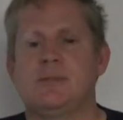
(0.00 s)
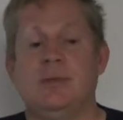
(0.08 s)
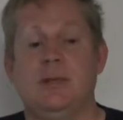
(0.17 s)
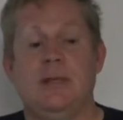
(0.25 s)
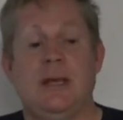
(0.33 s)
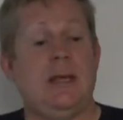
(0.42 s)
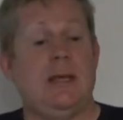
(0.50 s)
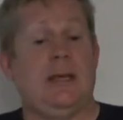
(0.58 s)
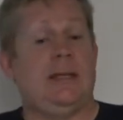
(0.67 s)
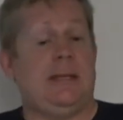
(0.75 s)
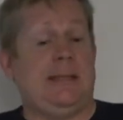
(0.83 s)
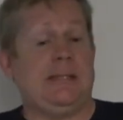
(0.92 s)
But
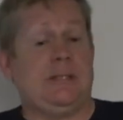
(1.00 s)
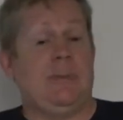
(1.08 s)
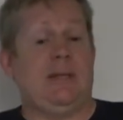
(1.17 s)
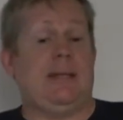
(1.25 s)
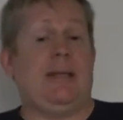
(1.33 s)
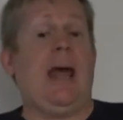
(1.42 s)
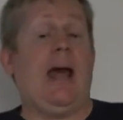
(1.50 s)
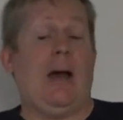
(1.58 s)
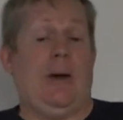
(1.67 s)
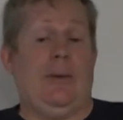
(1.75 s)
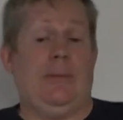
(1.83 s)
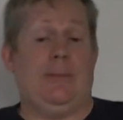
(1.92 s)
he's doing it
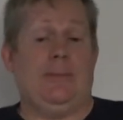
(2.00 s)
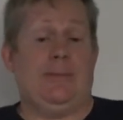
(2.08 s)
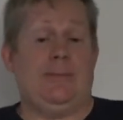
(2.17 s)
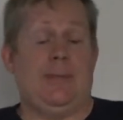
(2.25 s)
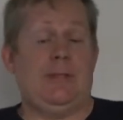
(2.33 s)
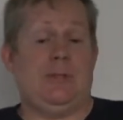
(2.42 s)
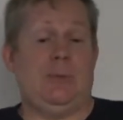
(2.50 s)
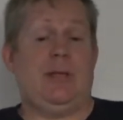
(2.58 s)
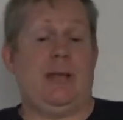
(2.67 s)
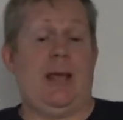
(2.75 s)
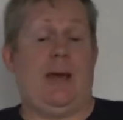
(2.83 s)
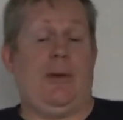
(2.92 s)
now. He's doing it
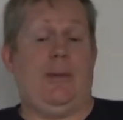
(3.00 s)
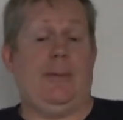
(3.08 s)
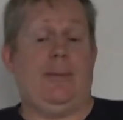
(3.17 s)
now.